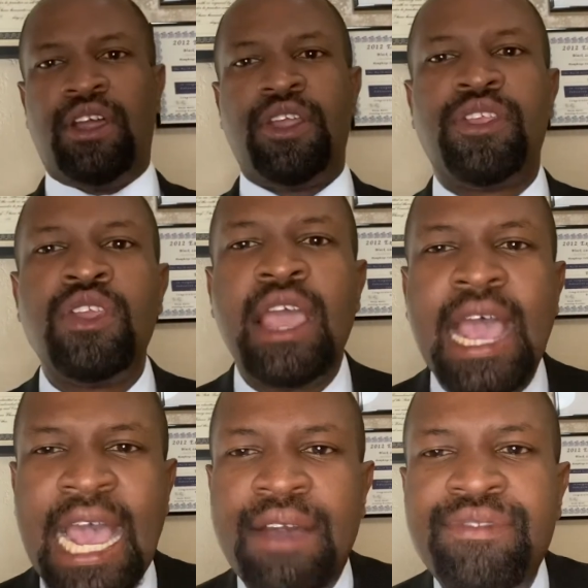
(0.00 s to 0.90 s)
You
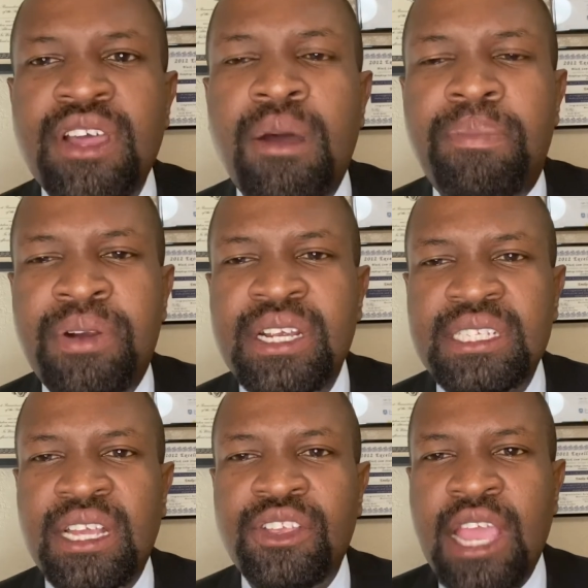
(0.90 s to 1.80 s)
haven't
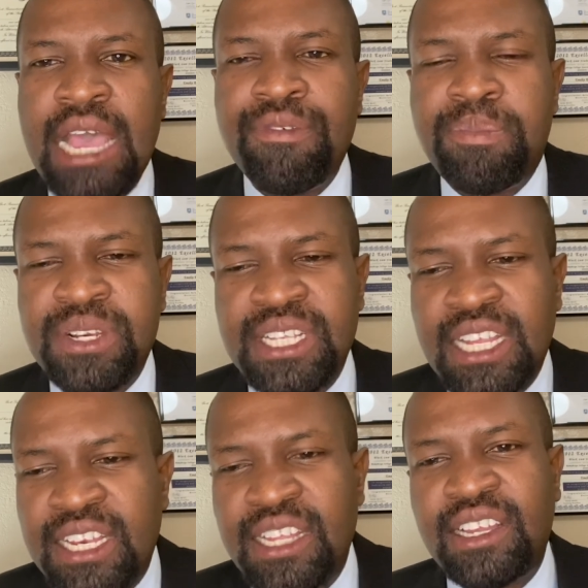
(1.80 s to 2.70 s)

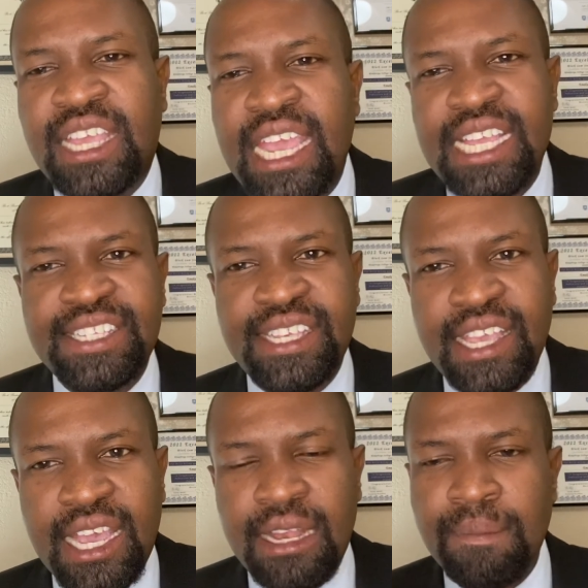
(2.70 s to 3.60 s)
presented the case
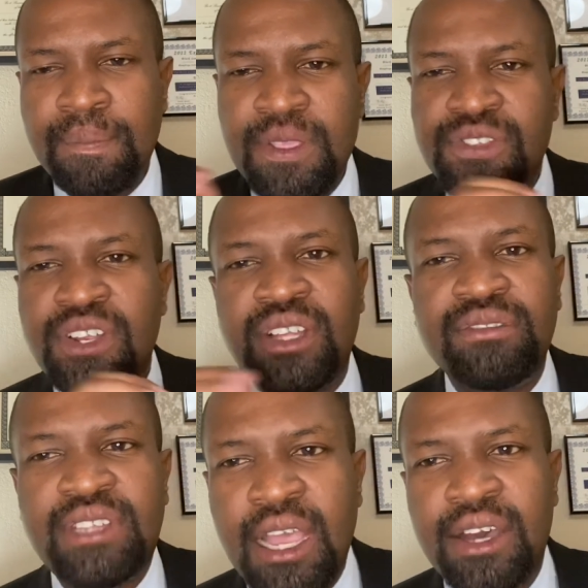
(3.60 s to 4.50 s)
yet, so
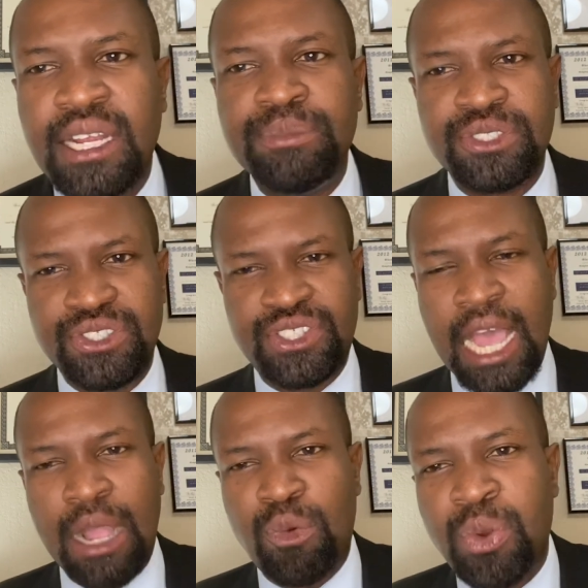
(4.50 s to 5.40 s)
don't tell them to just
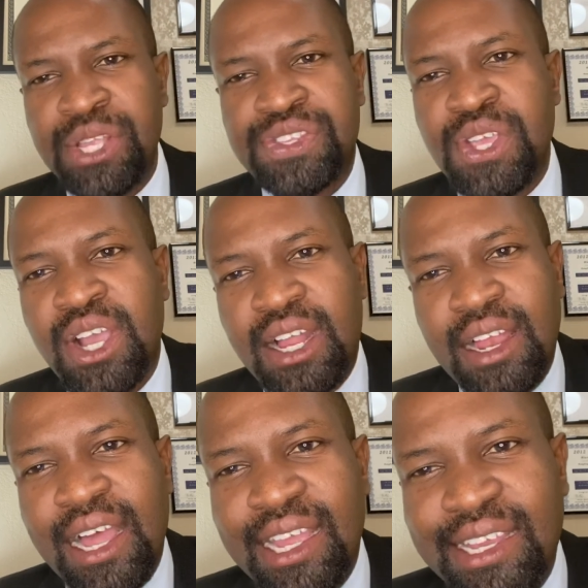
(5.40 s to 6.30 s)
acquit your
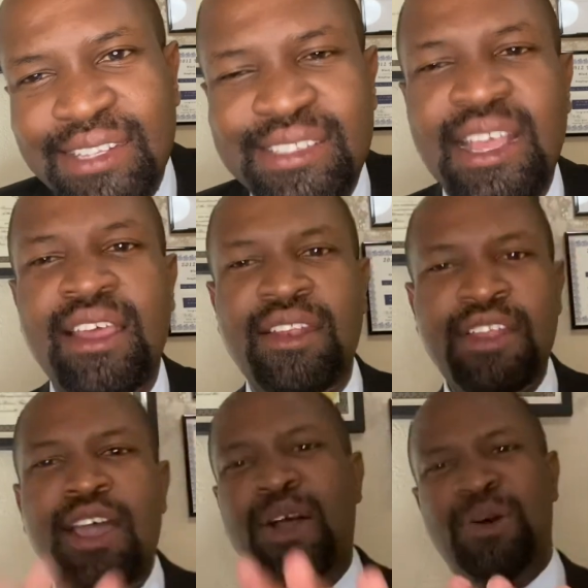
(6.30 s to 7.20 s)
client.
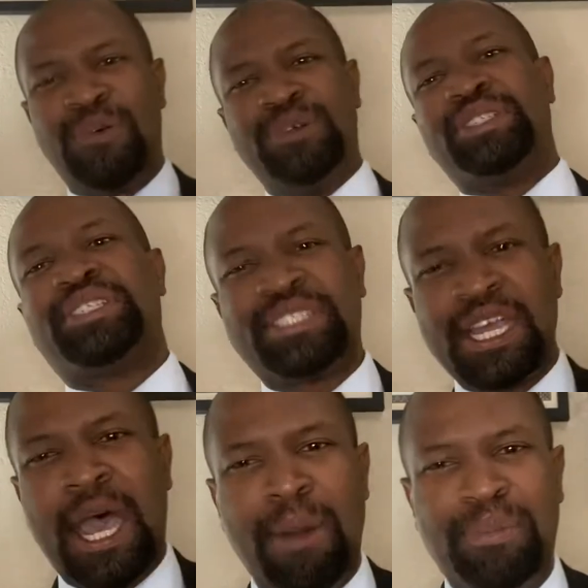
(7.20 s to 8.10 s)
No,
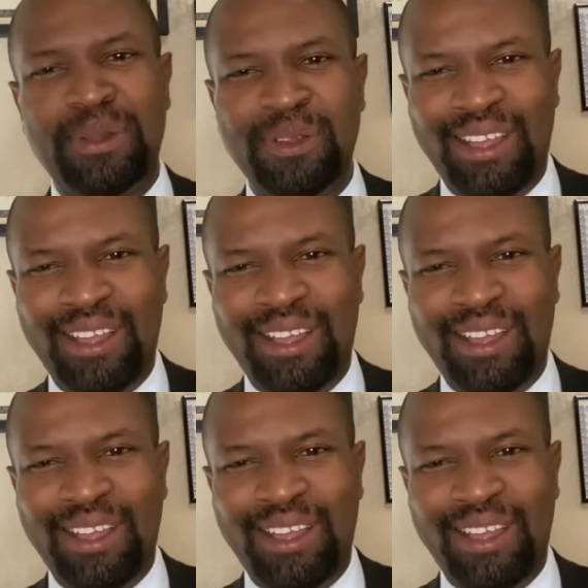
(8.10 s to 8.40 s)
stop.